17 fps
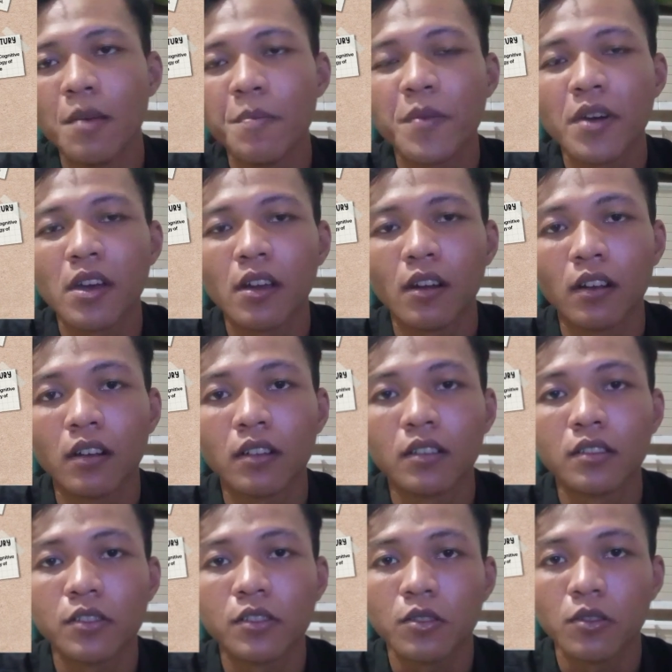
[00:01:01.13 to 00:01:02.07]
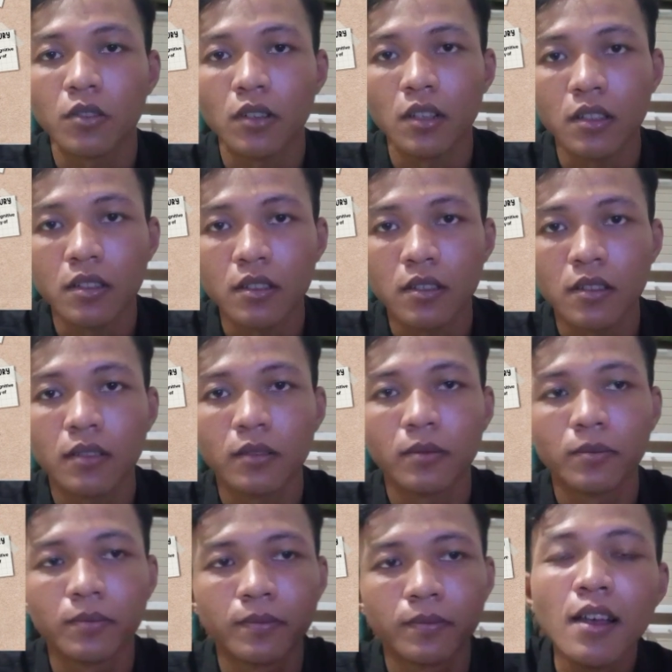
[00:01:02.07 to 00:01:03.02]
empirical studies,
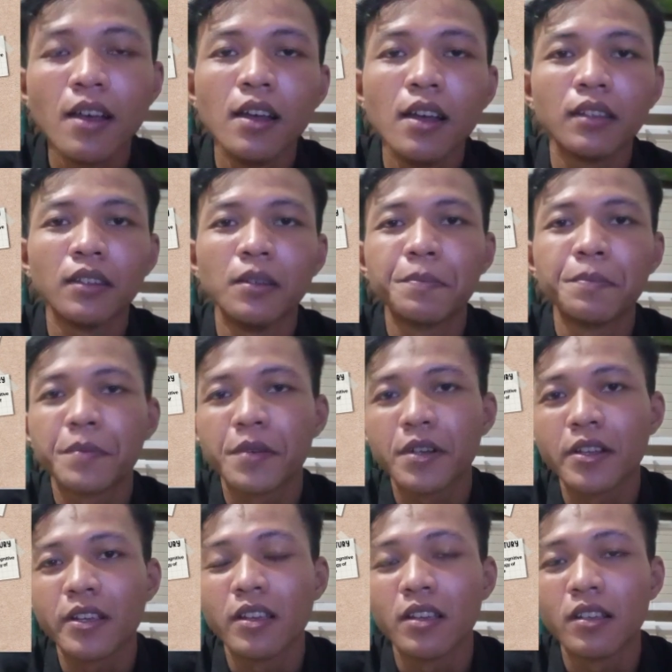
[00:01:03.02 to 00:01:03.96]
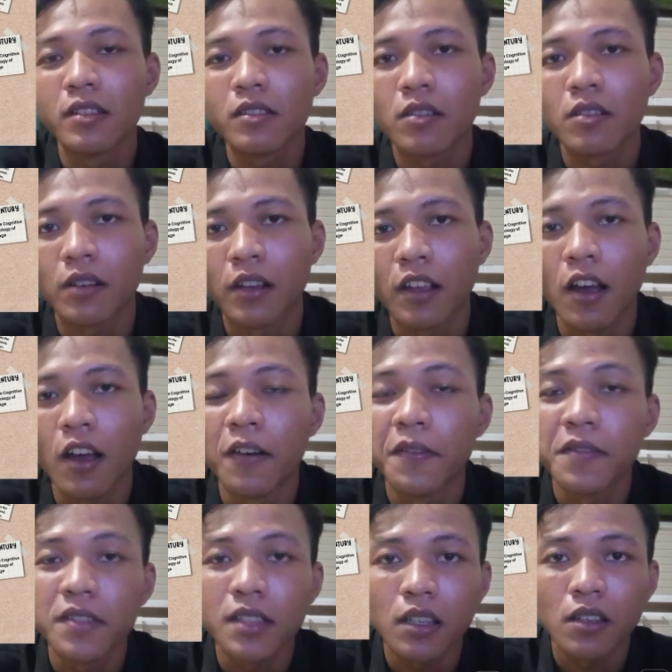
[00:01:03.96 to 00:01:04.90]
the prehistory
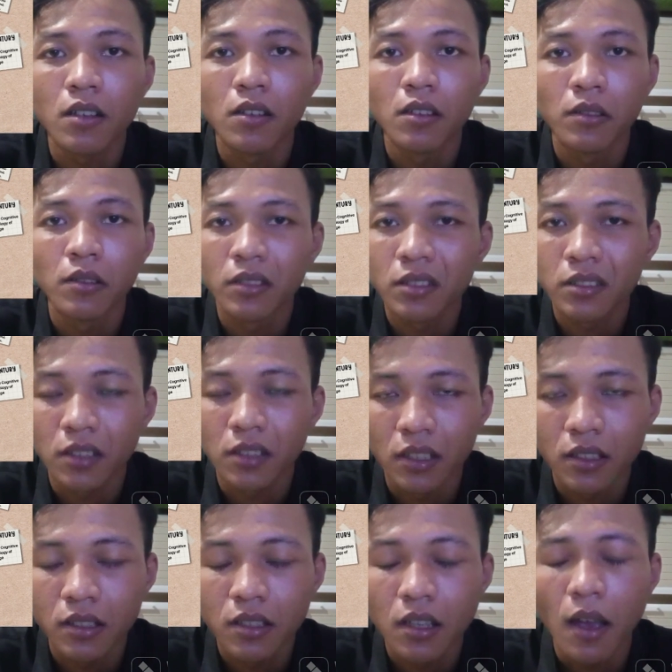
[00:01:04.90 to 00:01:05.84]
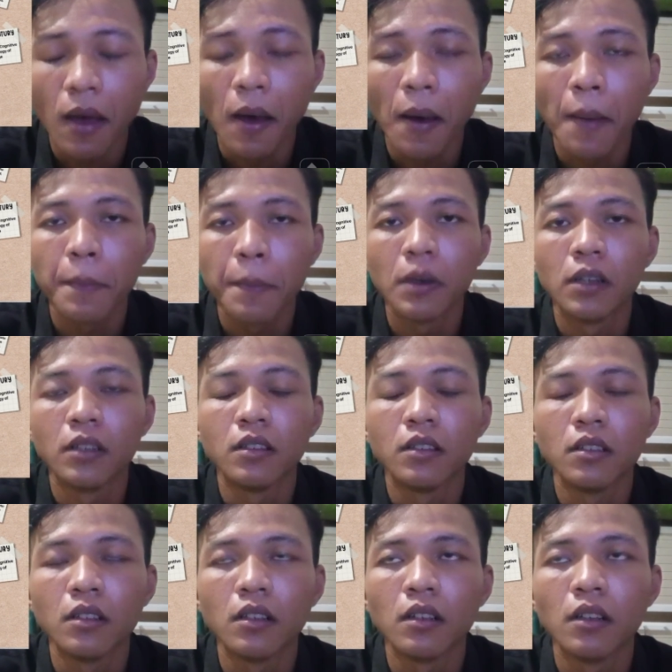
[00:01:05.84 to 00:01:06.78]
of psycholinguistics up
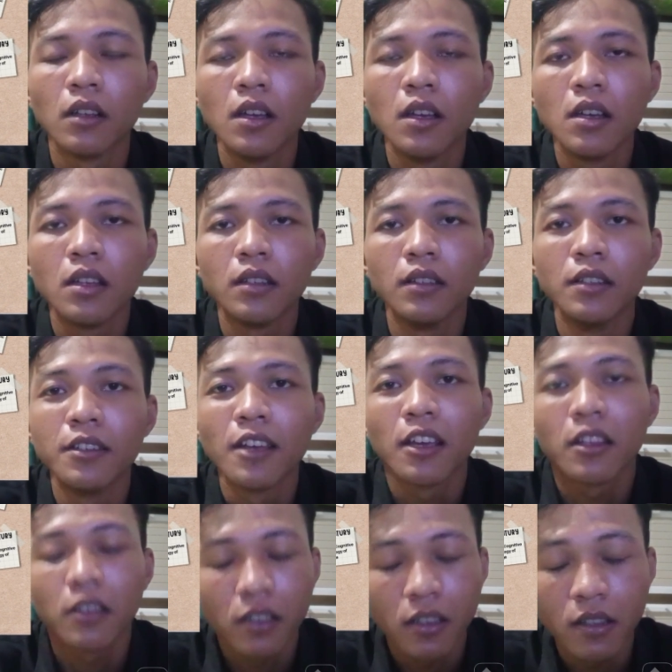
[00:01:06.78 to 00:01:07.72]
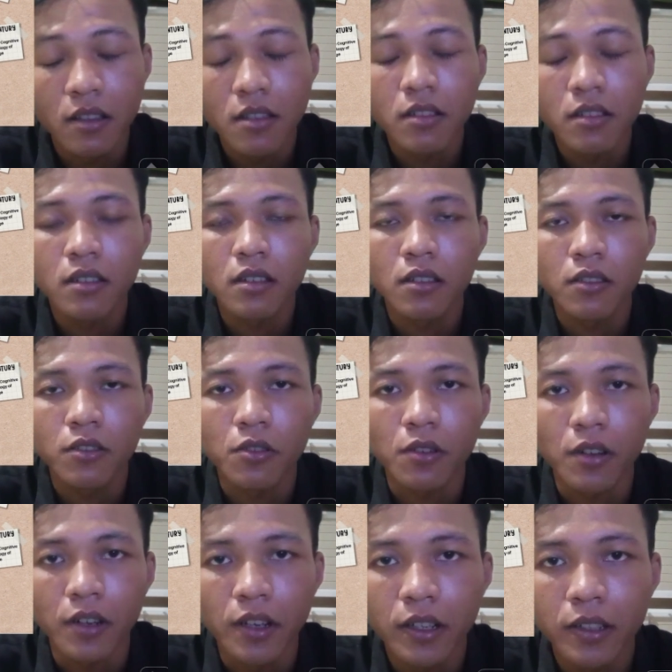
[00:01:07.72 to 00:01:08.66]
until the 19th
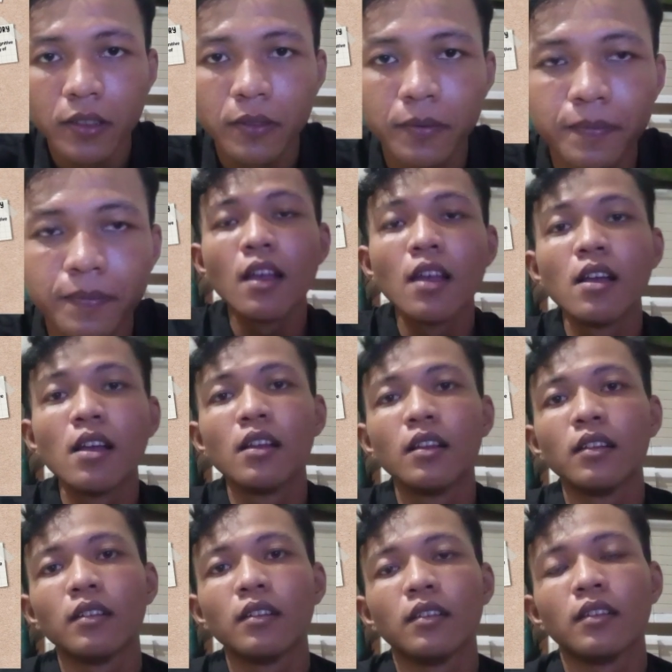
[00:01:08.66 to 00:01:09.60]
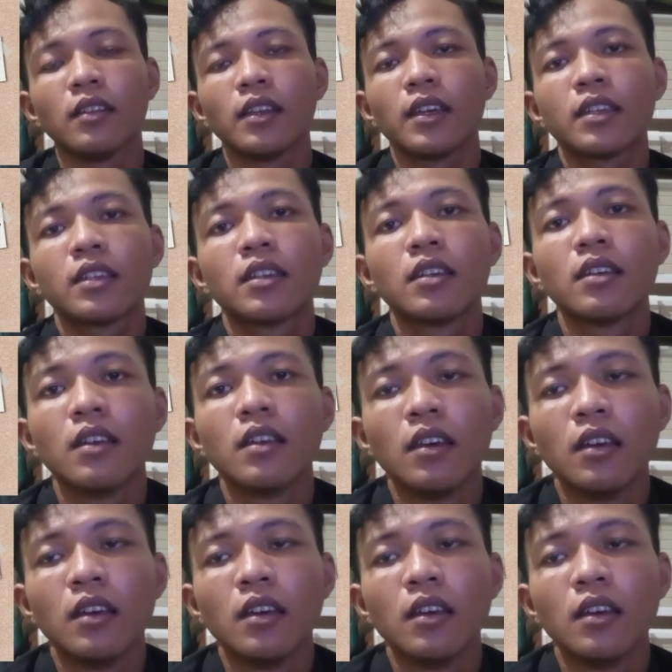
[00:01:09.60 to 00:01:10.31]
century, like